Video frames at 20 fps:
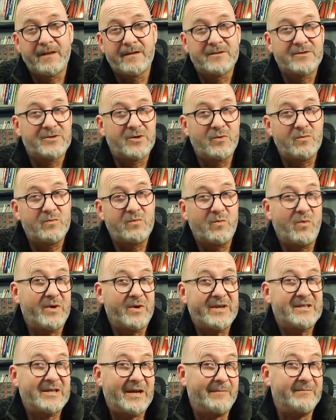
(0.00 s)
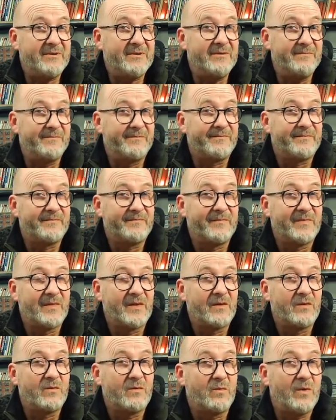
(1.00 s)
So what is happening?
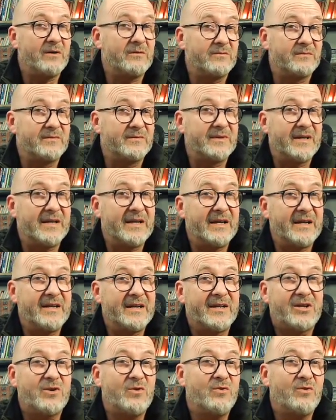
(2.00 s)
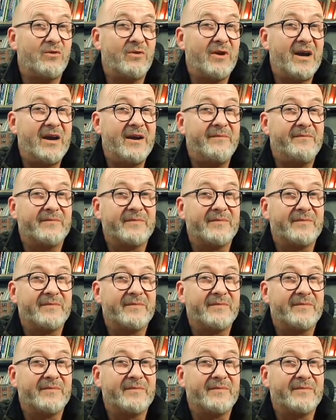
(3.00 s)
Well, in the cooler air,